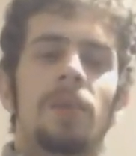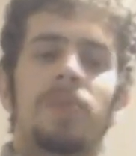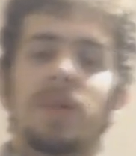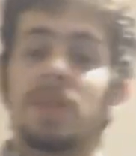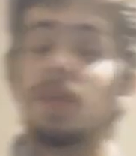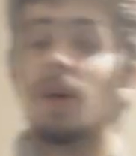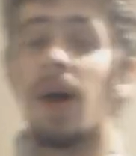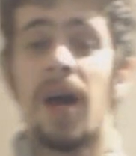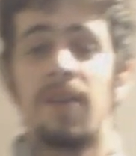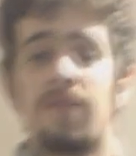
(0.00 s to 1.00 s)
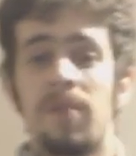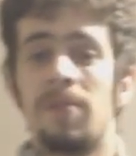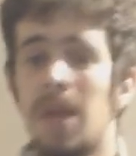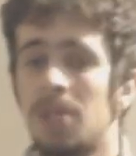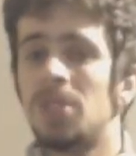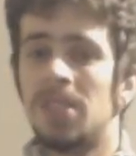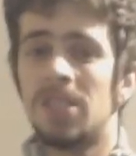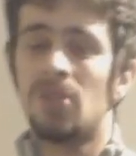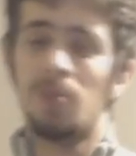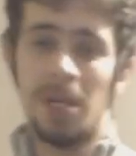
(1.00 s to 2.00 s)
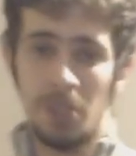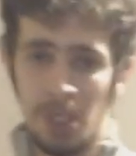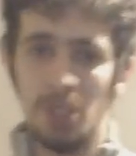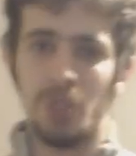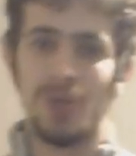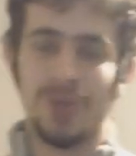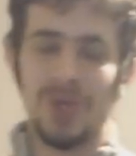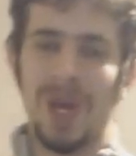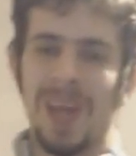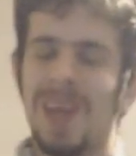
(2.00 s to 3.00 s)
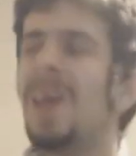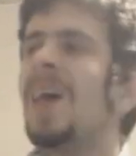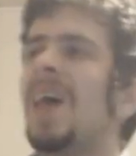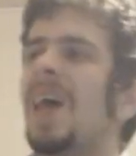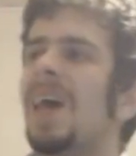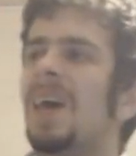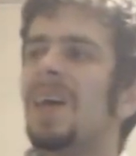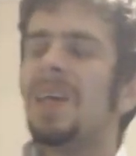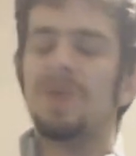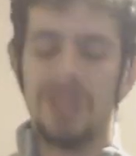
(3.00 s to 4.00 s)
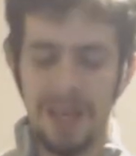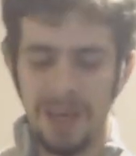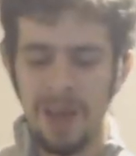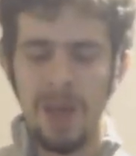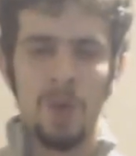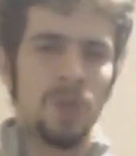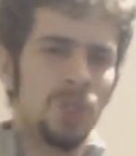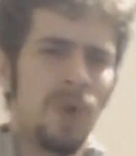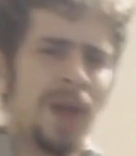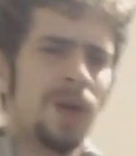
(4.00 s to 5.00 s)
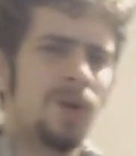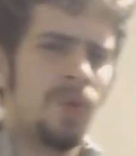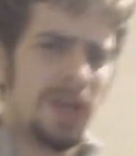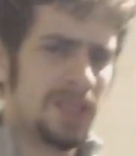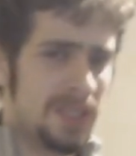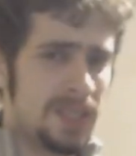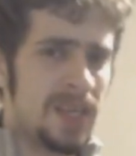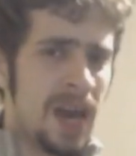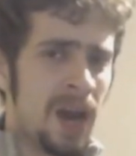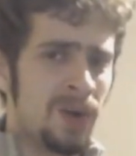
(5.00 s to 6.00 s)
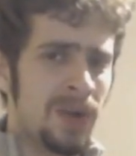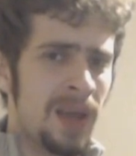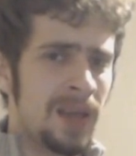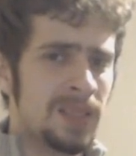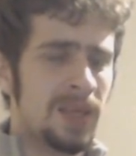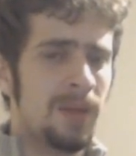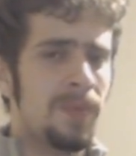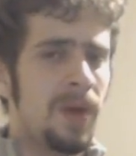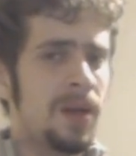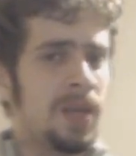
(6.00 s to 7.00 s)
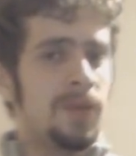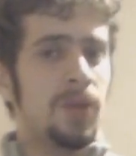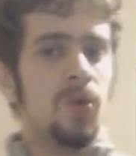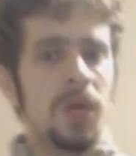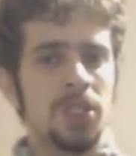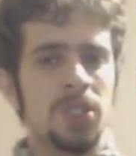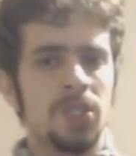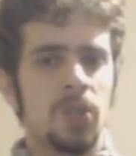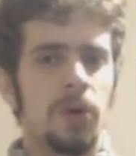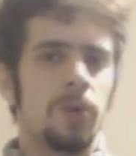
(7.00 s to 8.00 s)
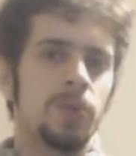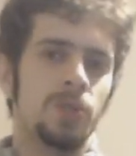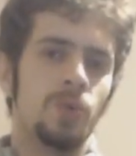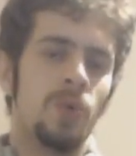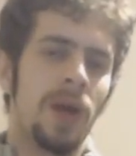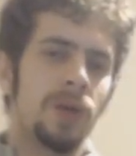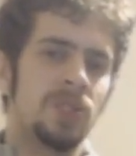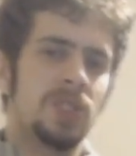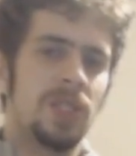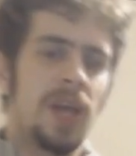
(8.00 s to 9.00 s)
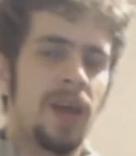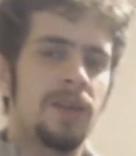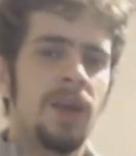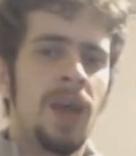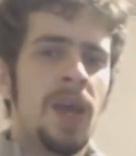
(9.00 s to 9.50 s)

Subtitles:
But I've mentioned this to my teacher today. He was like, would you rather want to sit down as I'm giving you questions, or would you rather stand?